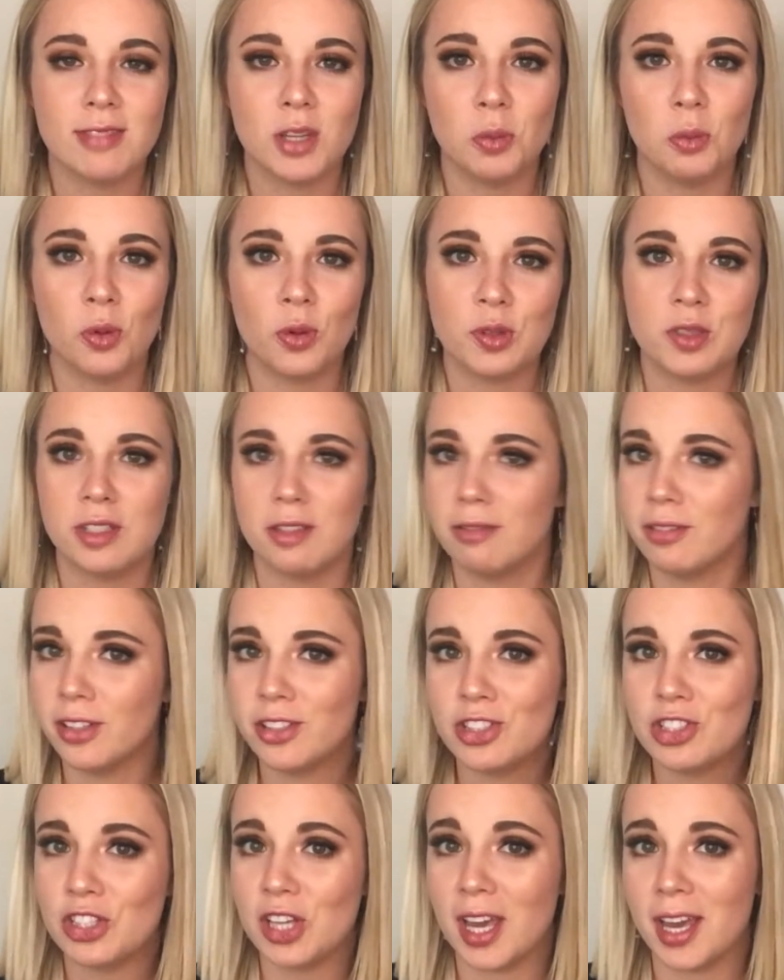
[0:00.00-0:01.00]
They're both
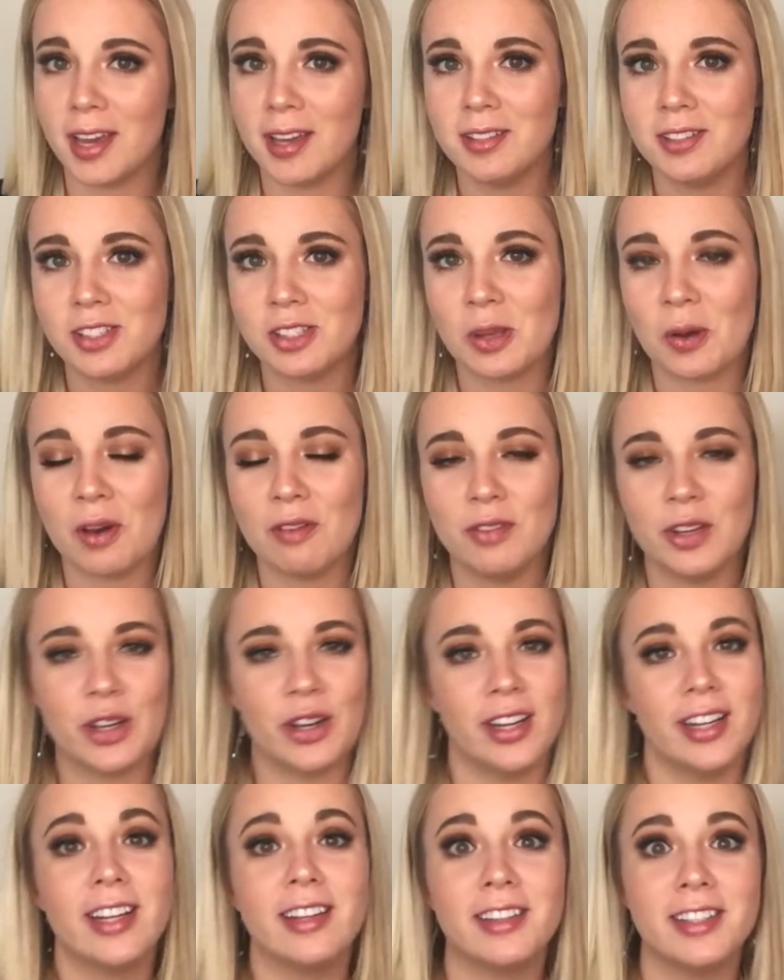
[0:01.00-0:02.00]
different shades, so I
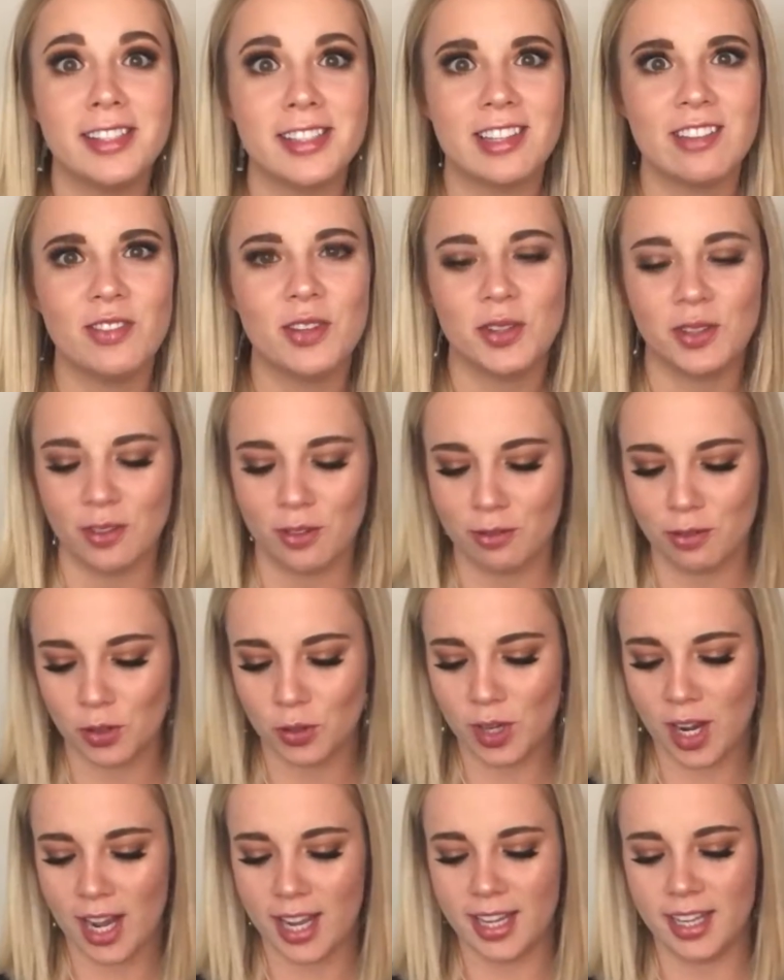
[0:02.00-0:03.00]
figured I'd at least give you a little
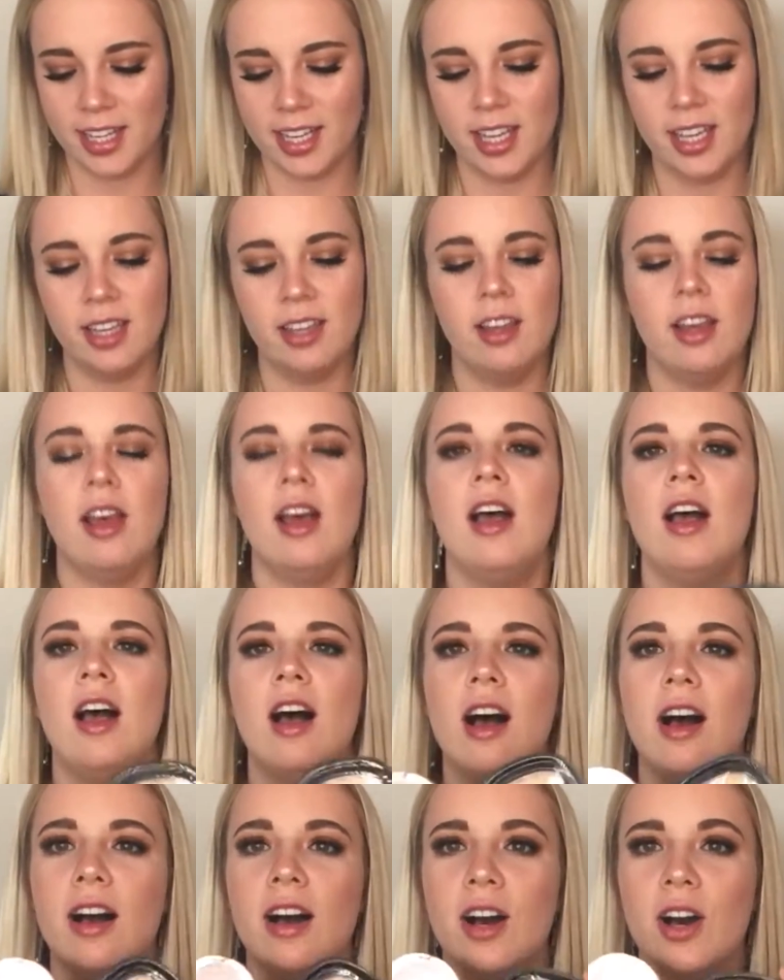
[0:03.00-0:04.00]
variety.
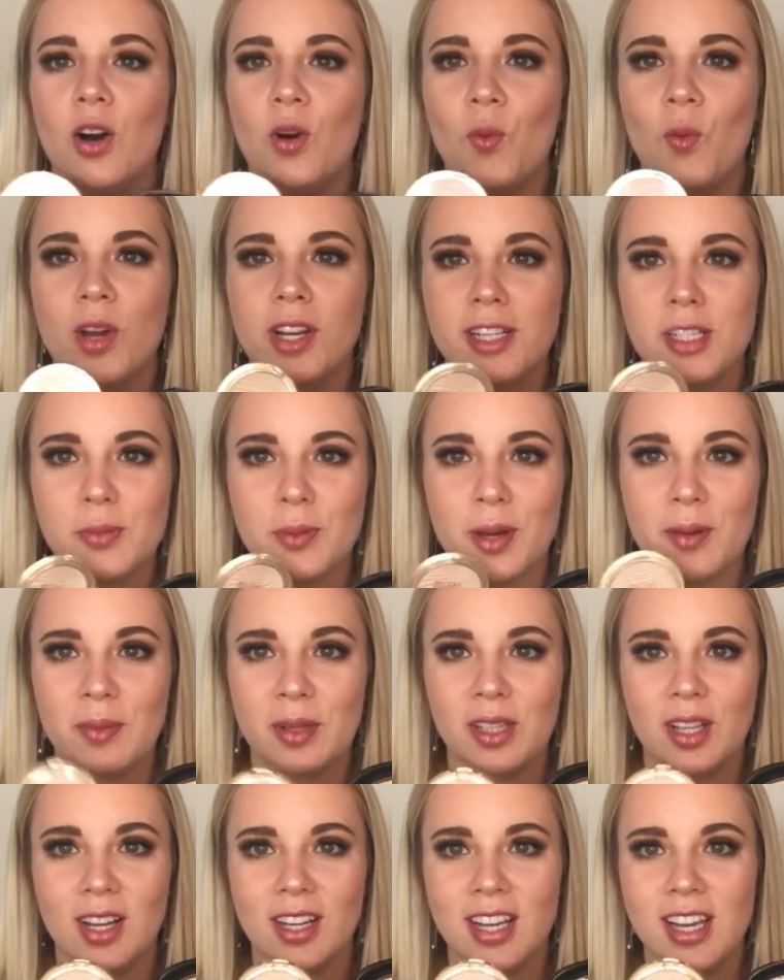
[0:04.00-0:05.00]
One is by
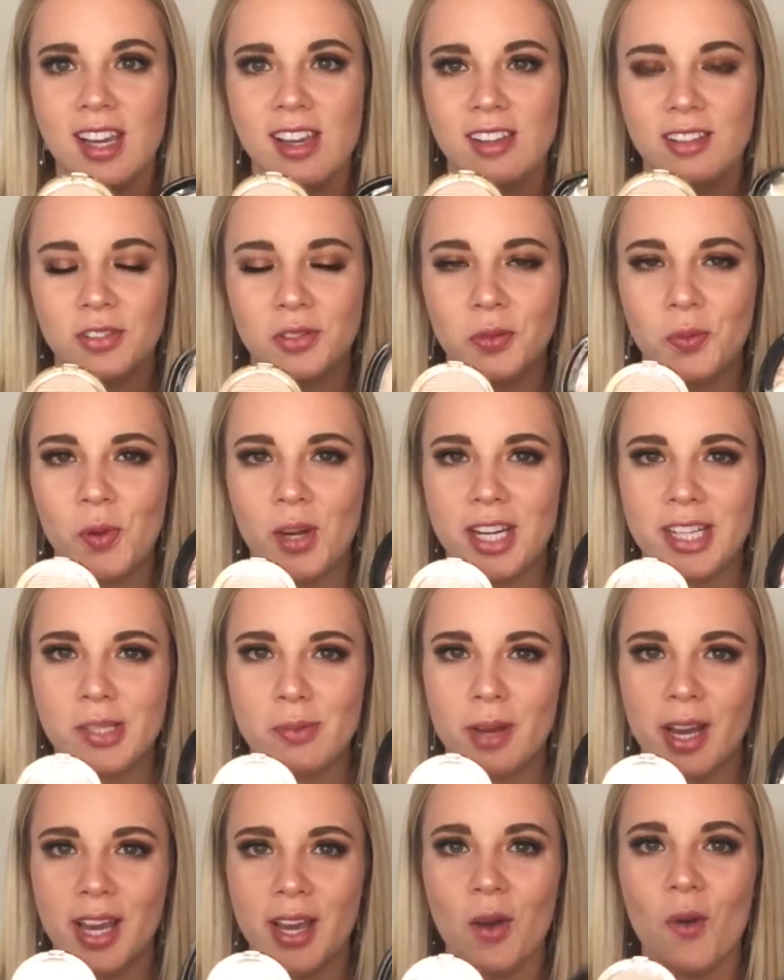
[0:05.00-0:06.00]
Milani, one is
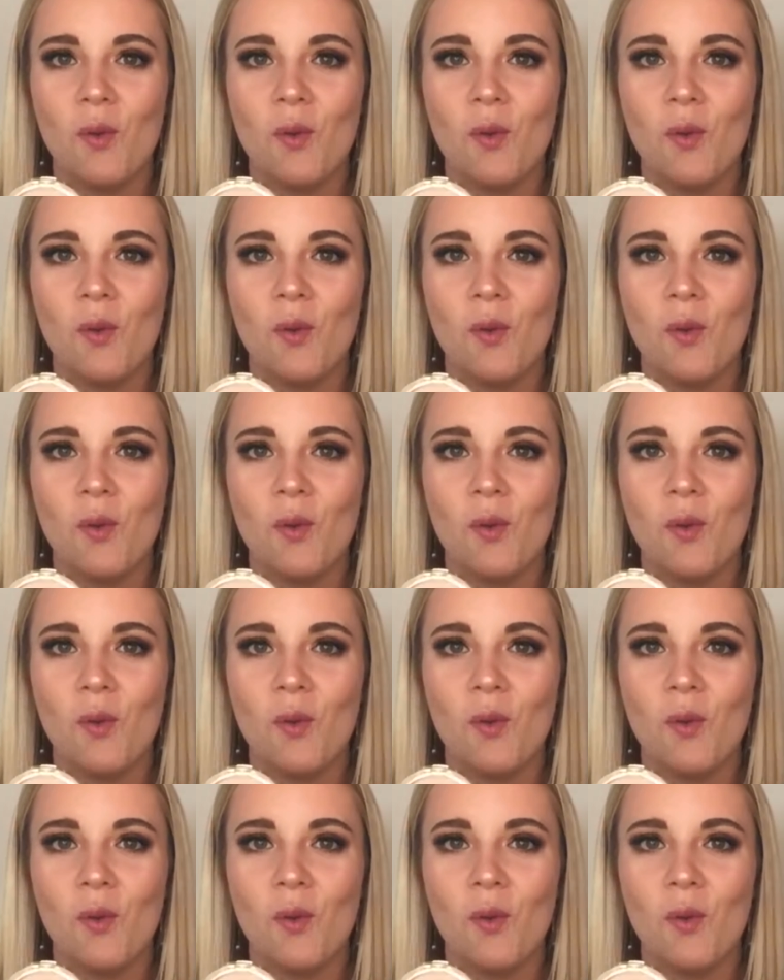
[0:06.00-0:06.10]
by